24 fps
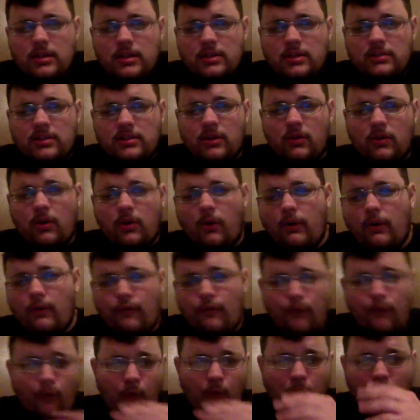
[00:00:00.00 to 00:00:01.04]
So going
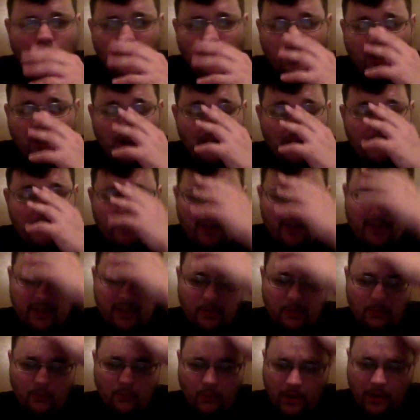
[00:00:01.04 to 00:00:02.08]
forward, I
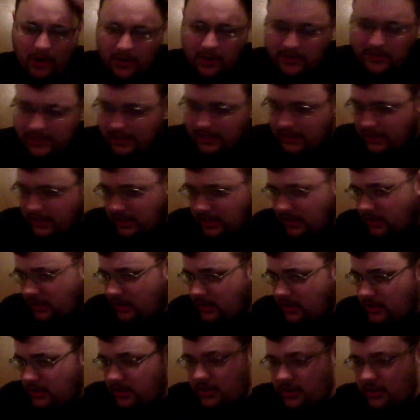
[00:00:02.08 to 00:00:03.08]
think one interesting thing.